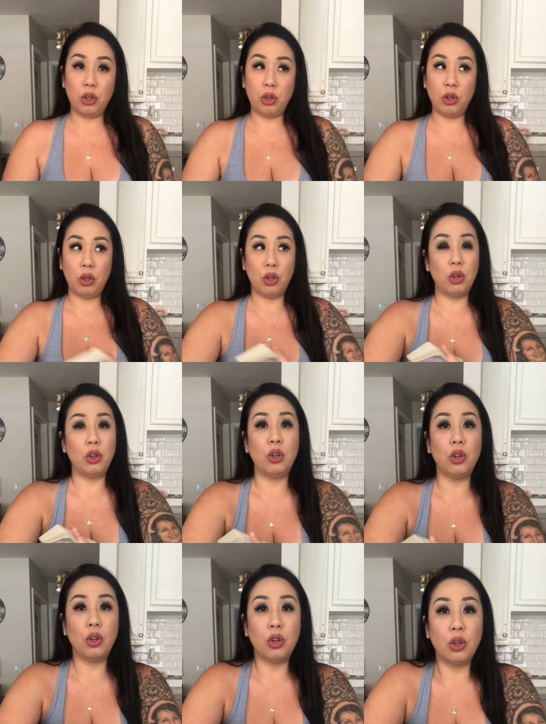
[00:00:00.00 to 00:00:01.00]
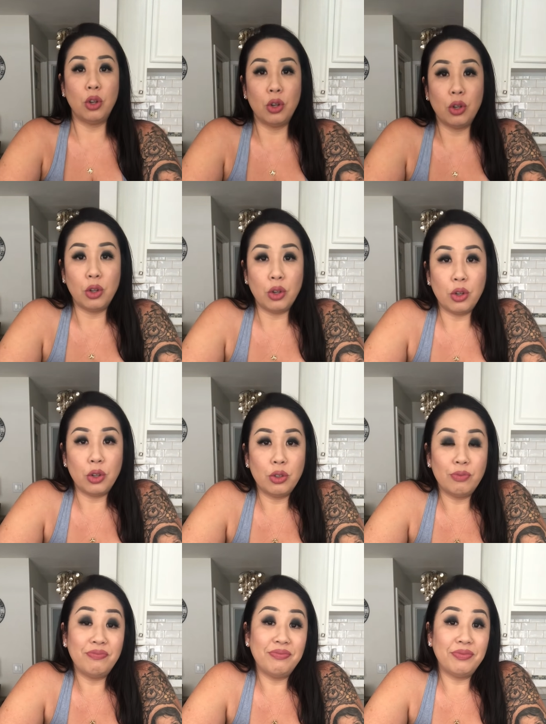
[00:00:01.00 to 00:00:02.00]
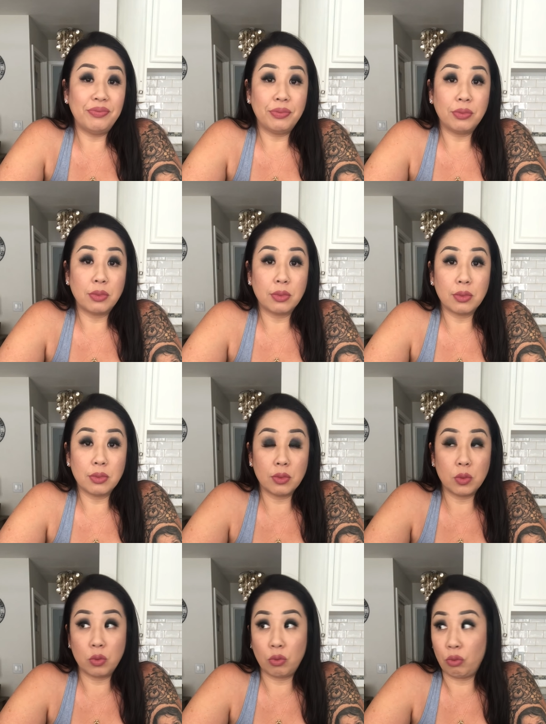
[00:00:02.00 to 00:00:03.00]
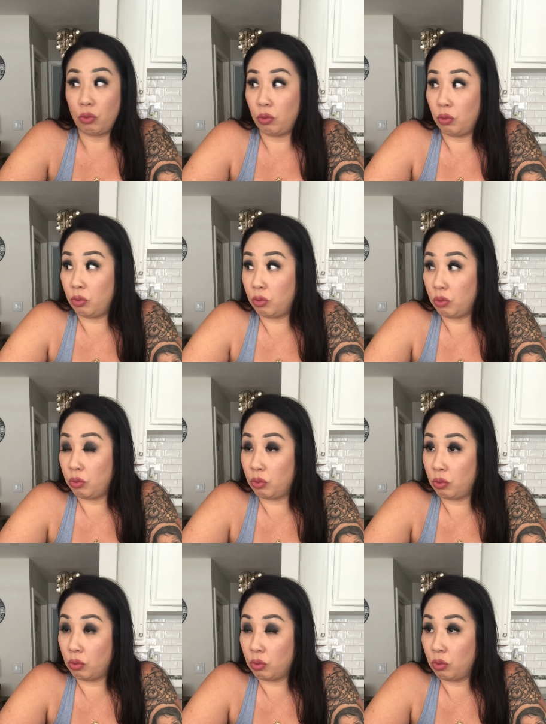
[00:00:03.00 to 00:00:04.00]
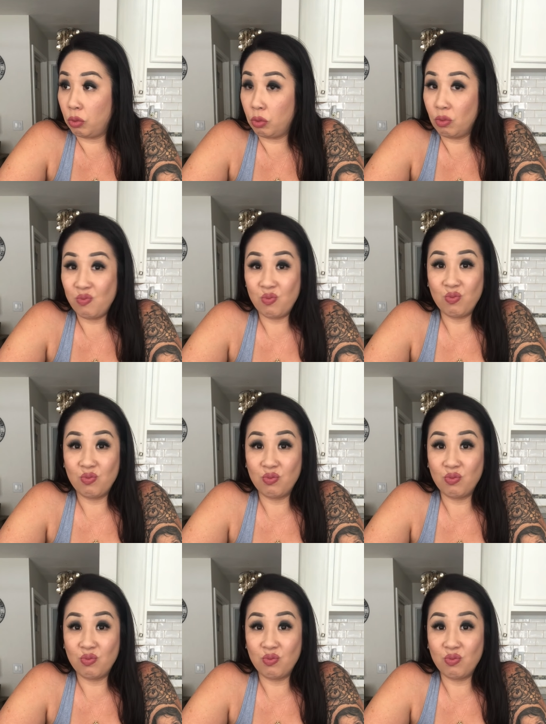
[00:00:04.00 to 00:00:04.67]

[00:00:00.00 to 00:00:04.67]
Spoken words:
Nothing is said.